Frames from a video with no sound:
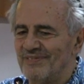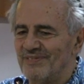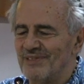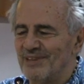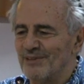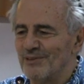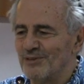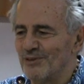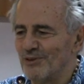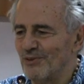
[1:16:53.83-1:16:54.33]

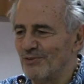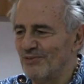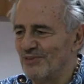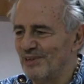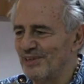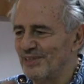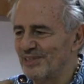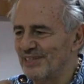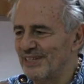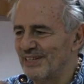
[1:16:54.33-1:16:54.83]
it's not
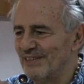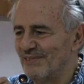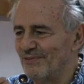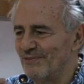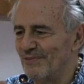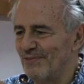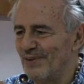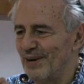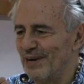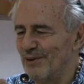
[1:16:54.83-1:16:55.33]
just
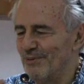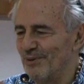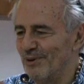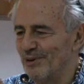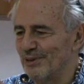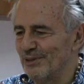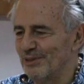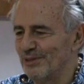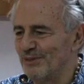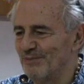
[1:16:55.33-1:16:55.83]

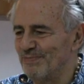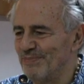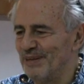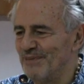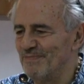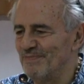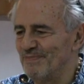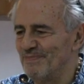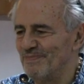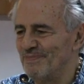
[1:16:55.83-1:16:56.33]
fireworks to be
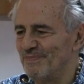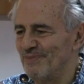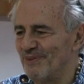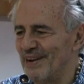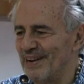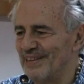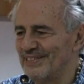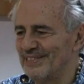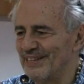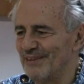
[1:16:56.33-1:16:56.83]

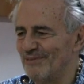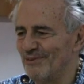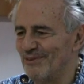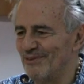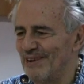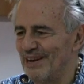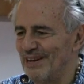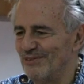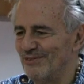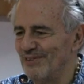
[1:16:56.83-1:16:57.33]
impressive or
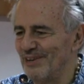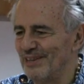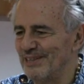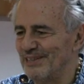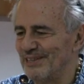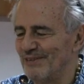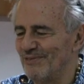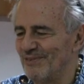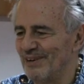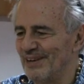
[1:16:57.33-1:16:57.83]
write
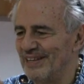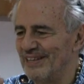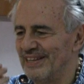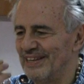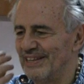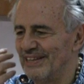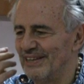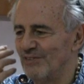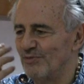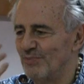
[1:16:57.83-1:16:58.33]
chutneyfied
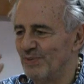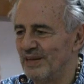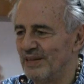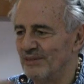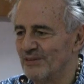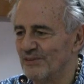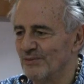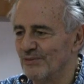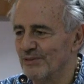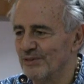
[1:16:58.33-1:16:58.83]
English, but
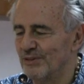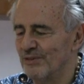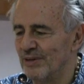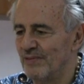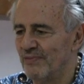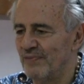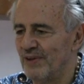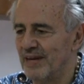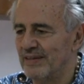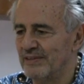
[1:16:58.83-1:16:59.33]
it's also an
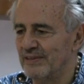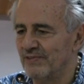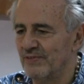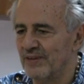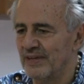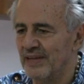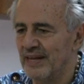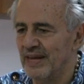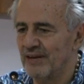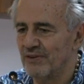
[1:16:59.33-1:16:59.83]
effective
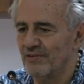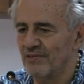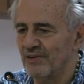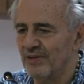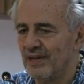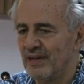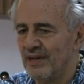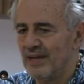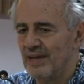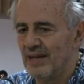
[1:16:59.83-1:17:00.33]

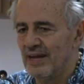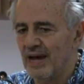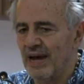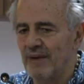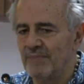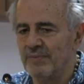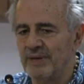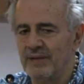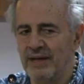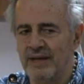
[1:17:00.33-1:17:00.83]
connection.
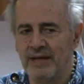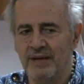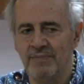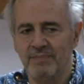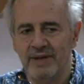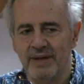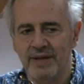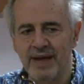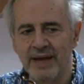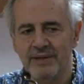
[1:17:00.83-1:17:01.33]
Um,
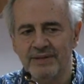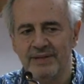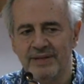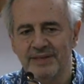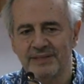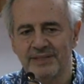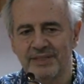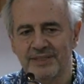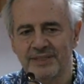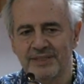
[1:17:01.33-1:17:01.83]
um, and
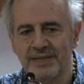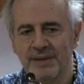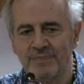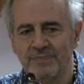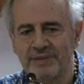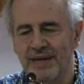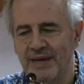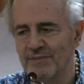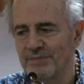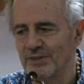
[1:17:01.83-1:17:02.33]
this is
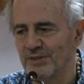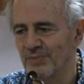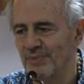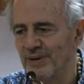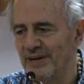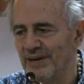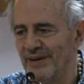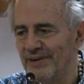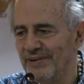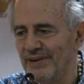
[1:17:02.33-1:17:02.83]
sometimes
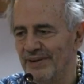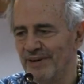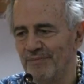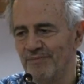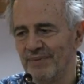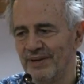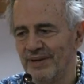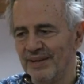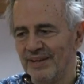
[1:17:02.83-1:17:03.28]
where, um,